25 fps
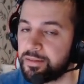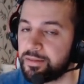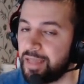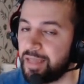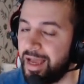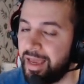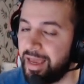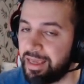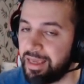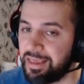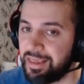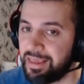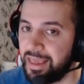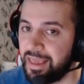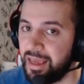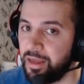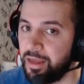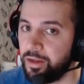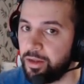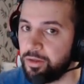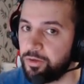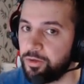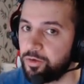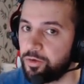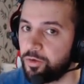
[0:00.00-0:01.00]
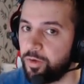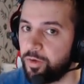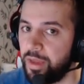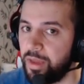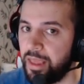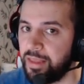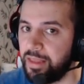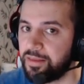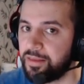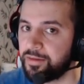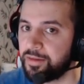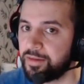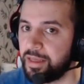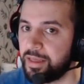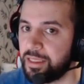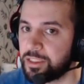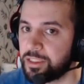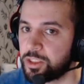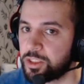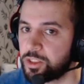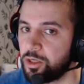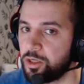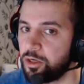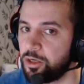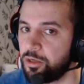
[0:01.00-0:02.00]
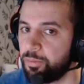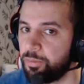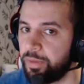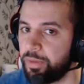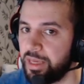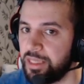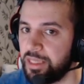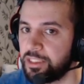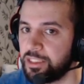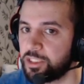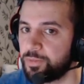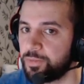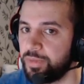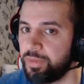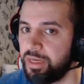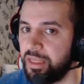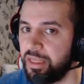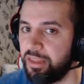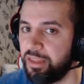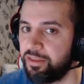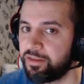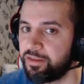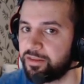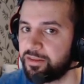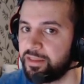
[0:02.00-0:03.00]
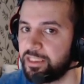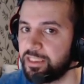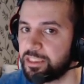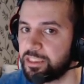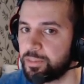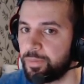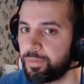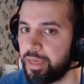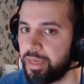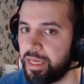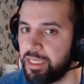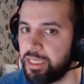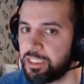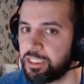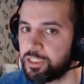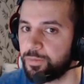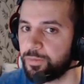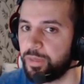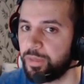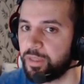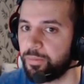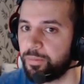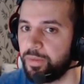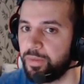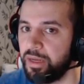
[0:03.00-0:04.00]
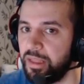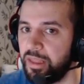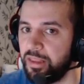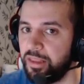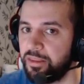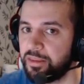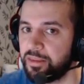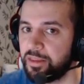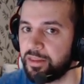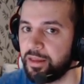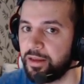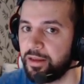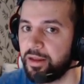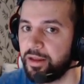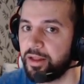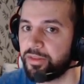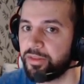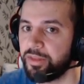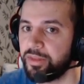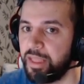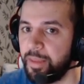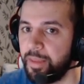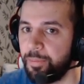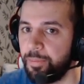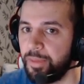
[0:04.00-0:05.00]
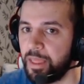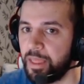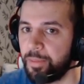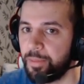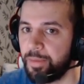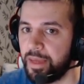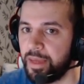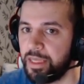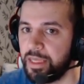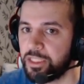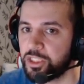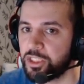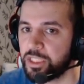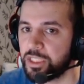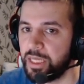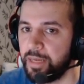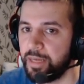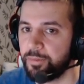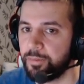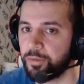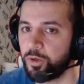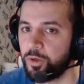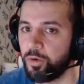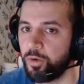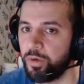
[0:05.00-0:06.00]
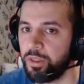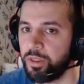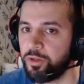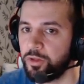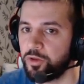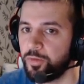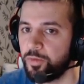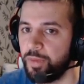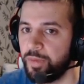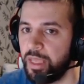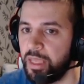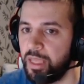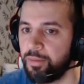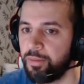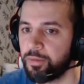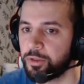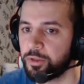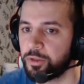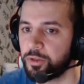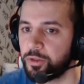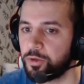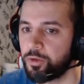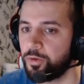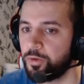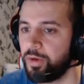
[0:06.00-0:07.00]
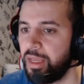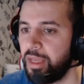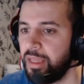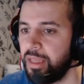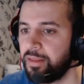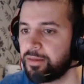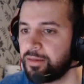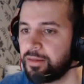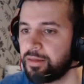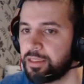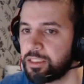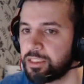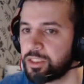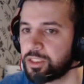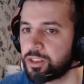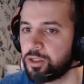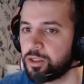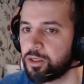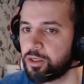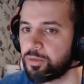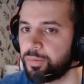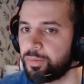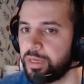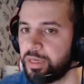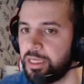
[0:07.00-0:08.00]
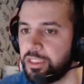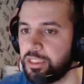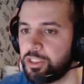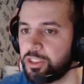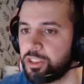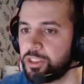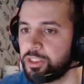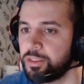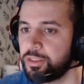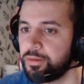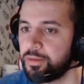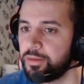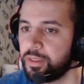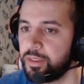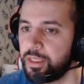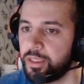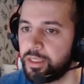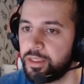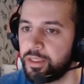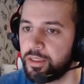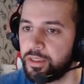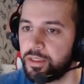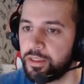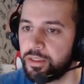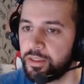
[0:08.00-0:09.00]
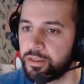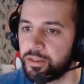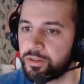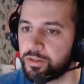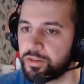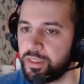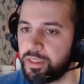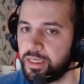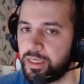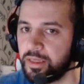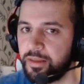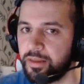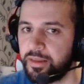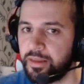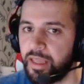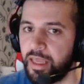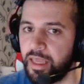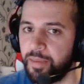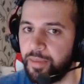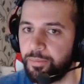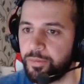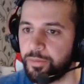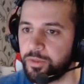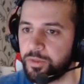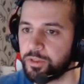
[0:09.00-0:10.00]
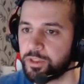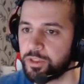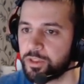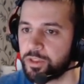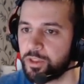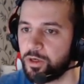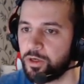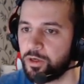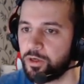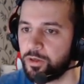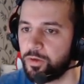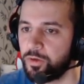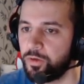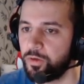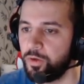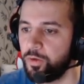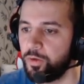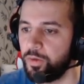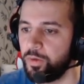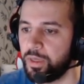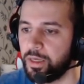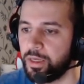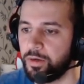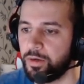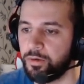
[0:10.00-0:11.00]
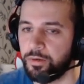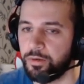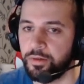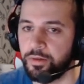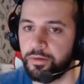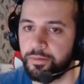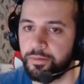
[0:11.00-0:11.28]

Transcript: I cannot create a start page beneath this page, but beneath the epic page, I'm going to be able to create a start page. So I can type start2 here,